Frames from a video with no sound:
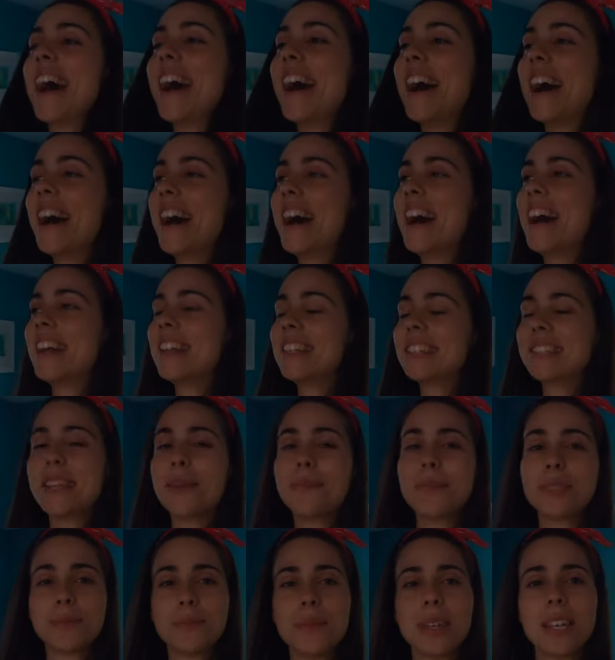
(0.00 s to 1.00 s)
Uh, his
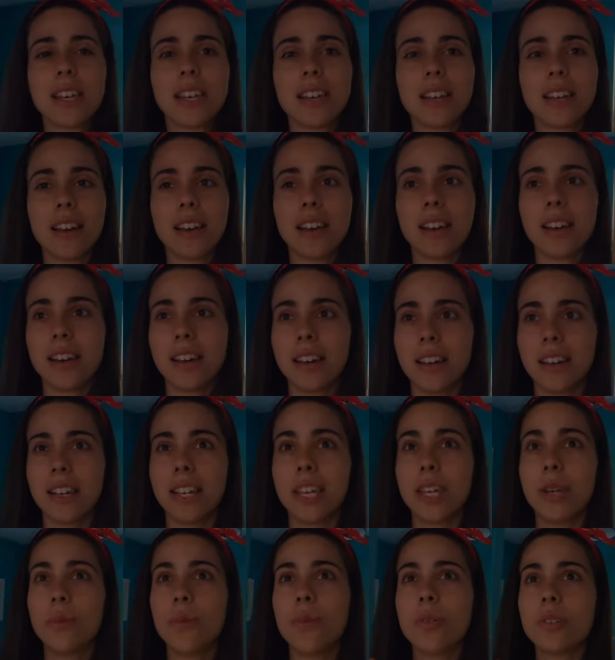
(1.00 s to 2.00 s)
name is Mickey. Uh,
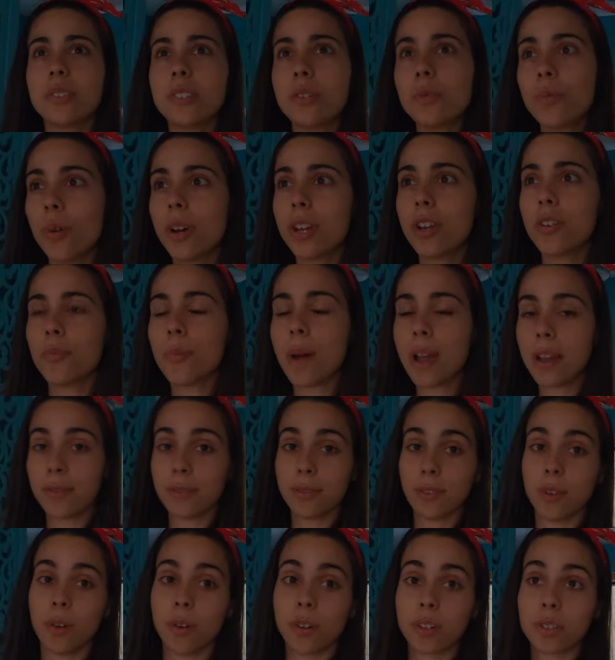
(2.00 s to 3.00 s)
he was in one of my
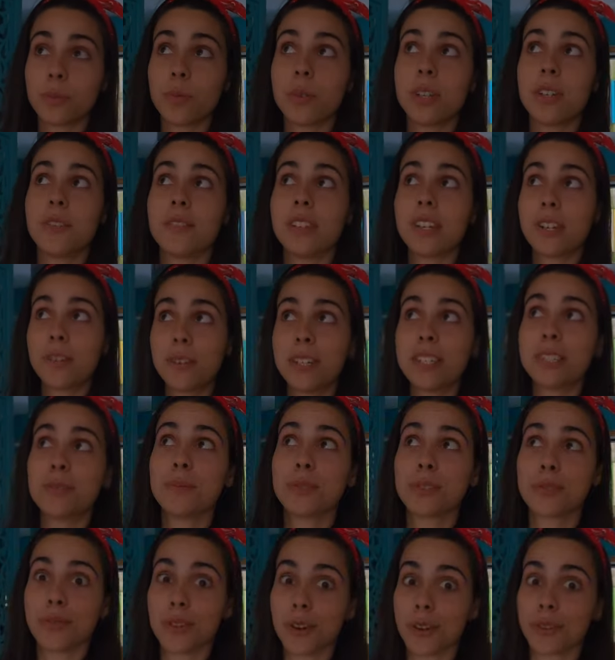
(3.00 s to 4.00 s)
vlogs, one of the
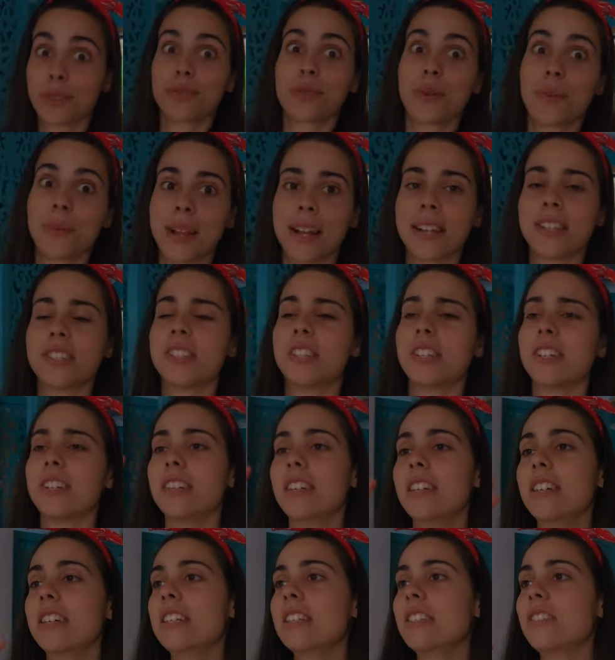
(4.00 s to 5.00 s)
Christmas vlogs from last
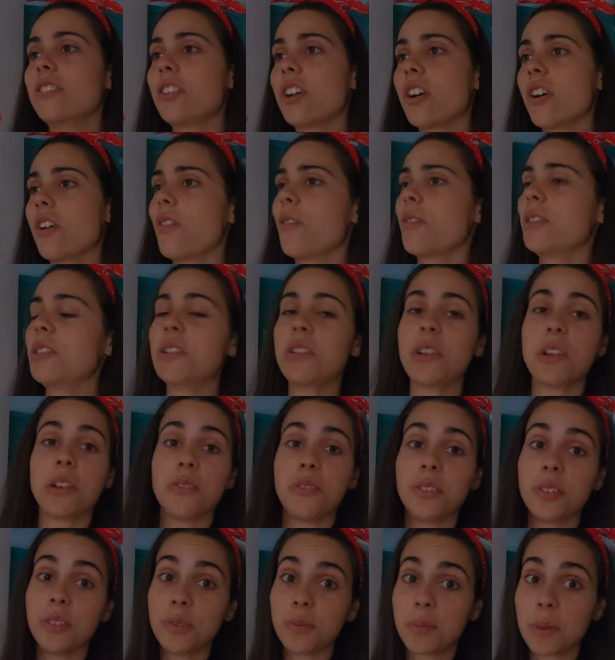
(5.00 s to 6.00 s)
year. So I don't know
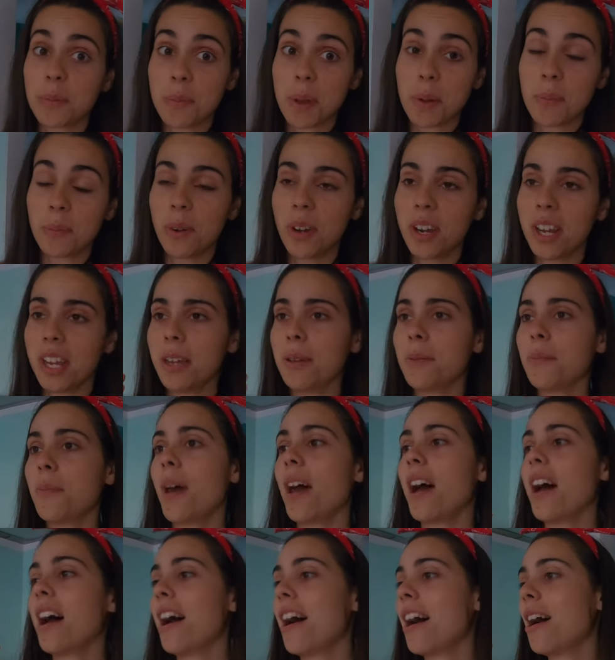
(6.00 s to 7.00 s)
if you remember him.
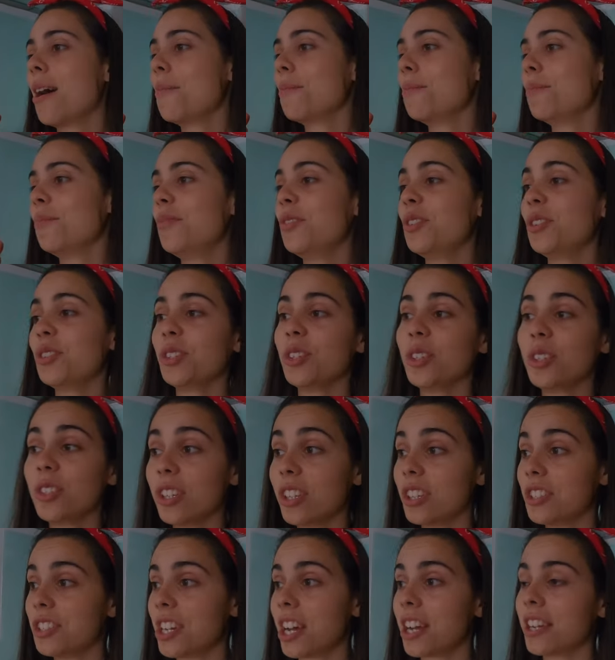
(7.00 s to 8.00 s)
Um, if you're new
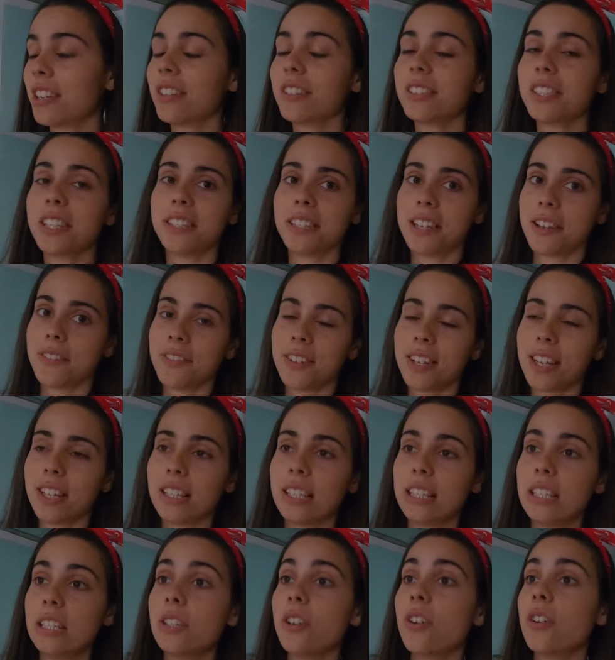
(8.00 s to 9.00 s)
to the channel, then
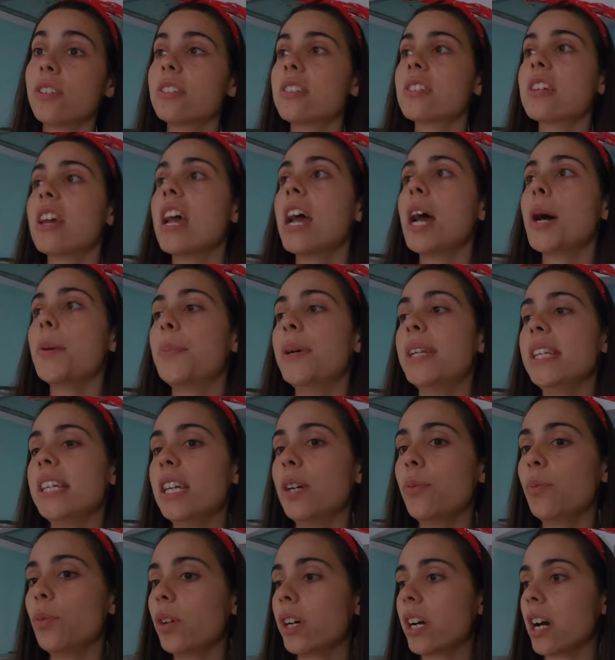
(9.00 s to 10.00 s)
definitely not. But
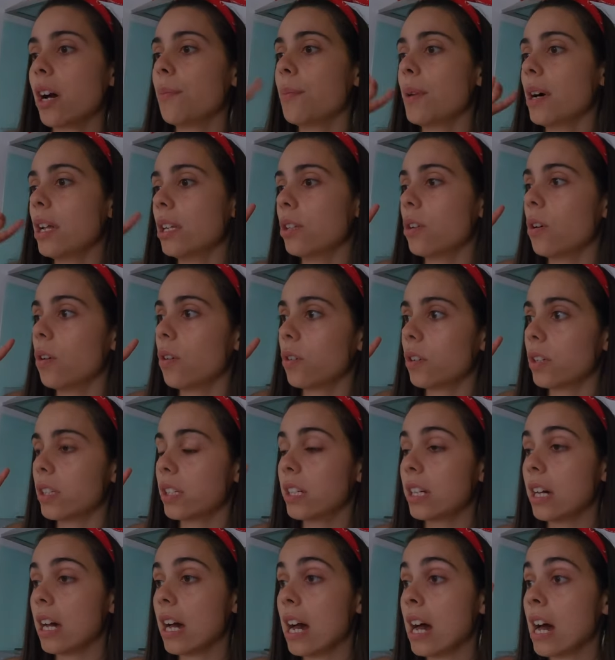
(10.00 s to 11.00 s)
he will come
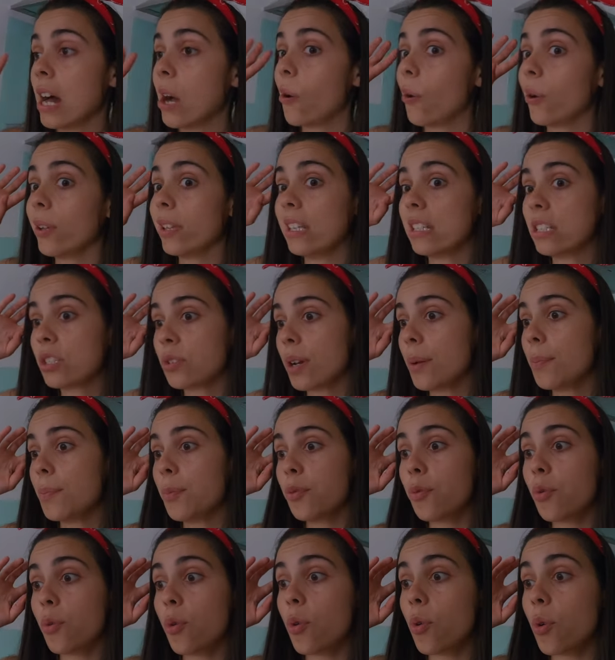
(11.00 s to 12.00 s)
along uh, on this trip
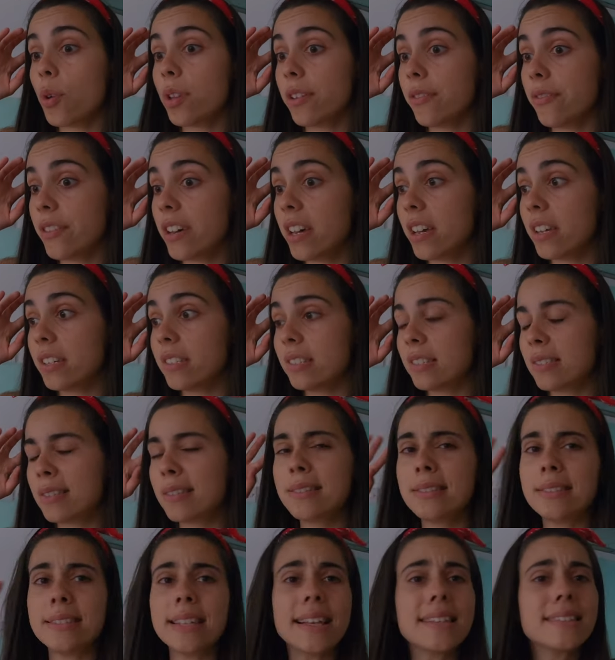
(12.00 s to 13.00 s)
for the
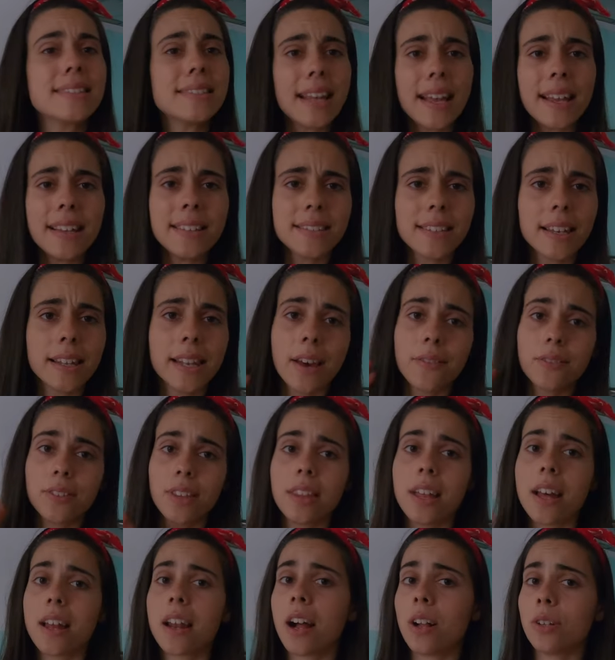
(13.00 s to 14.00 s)
first six days. And
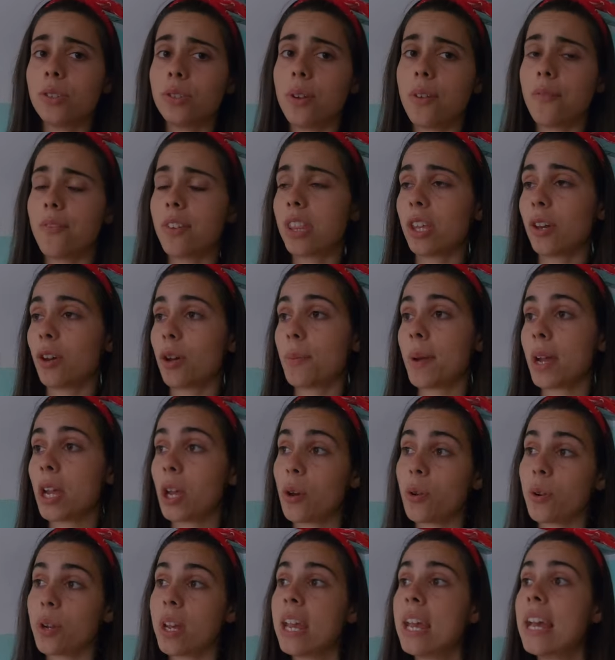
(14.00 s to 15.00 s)
after that, I'll do everything on
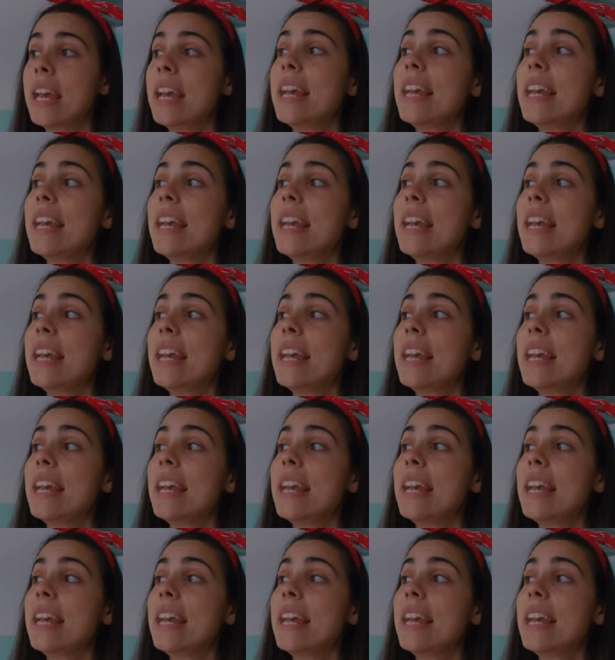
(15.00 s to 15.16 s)
my own.